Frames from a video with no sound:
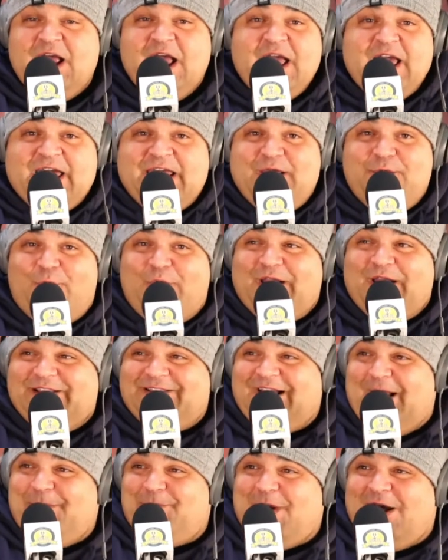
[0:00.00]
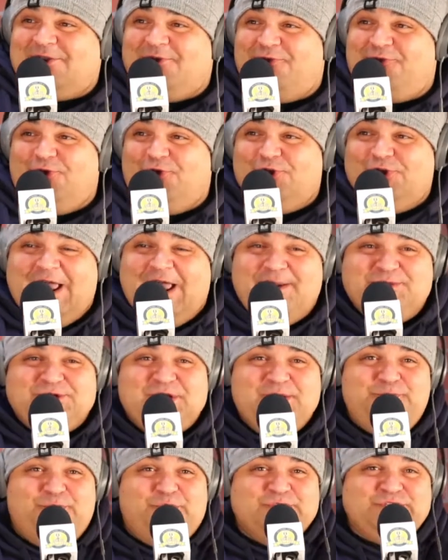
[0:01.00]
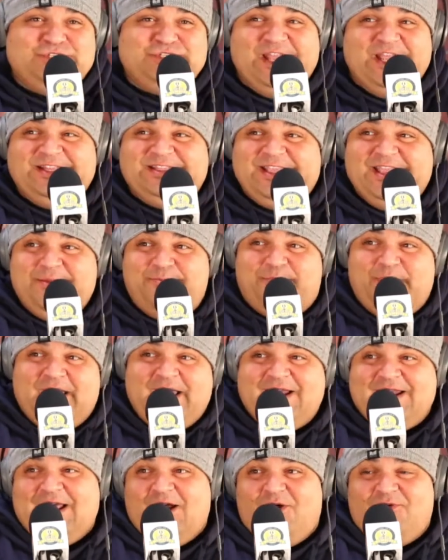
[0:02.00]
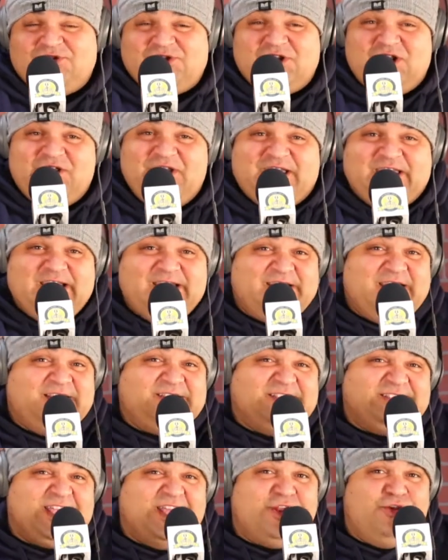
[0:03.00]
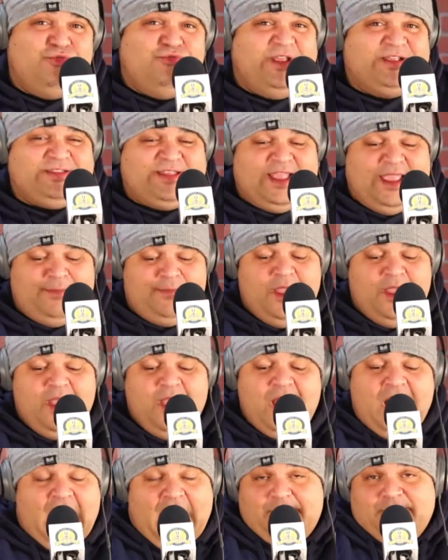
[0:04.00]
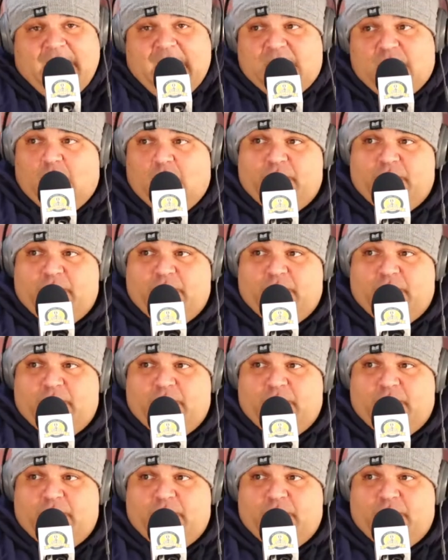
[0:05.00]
He didn't want to type out the full name, so he puts JTP, and now all of a sudden the kid thinks he's got a new nickname. I'm not calling you